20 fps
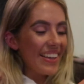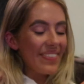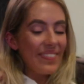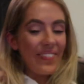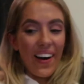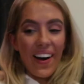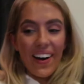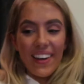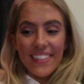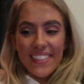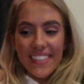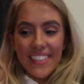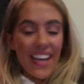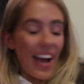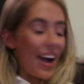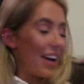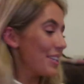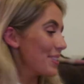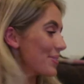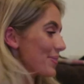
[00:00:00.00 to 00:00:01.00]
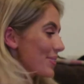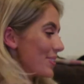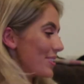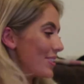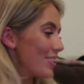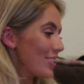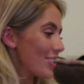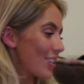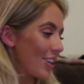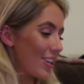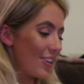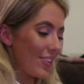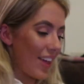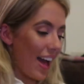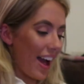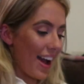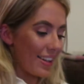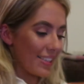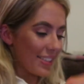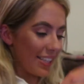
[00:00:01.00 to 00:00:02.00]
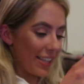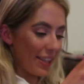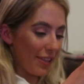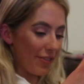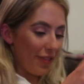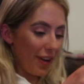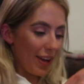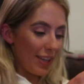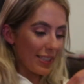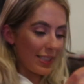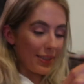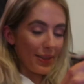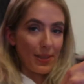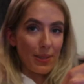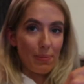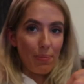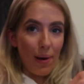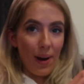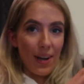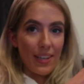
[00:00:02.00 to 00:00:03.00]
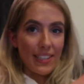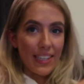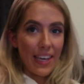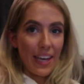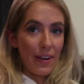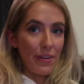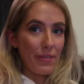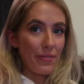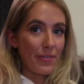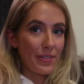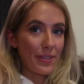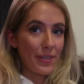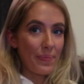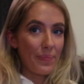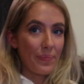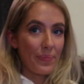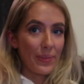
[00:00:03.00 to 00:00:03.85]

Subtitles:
But yeah, I just wanted to show you that as like the first little surprise gift.